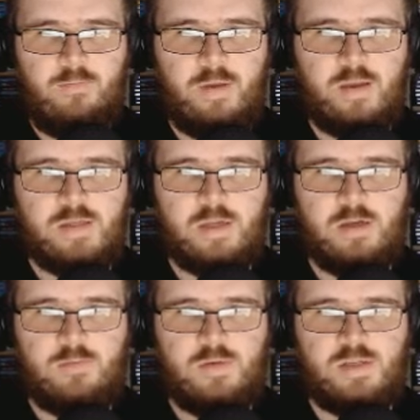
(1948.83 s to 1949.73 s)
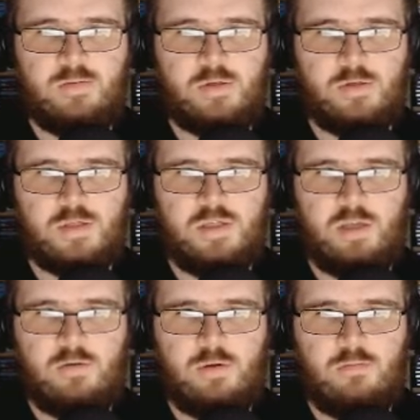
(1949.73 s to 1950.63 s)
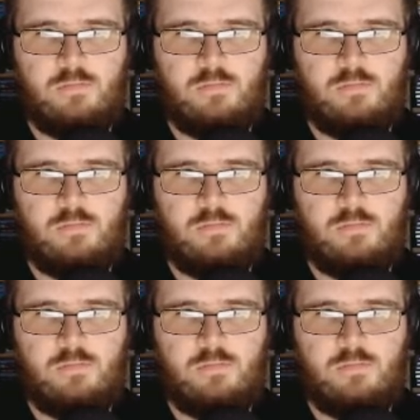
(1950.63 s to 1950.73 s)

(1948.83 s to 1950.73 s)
because there could be some sort of secret.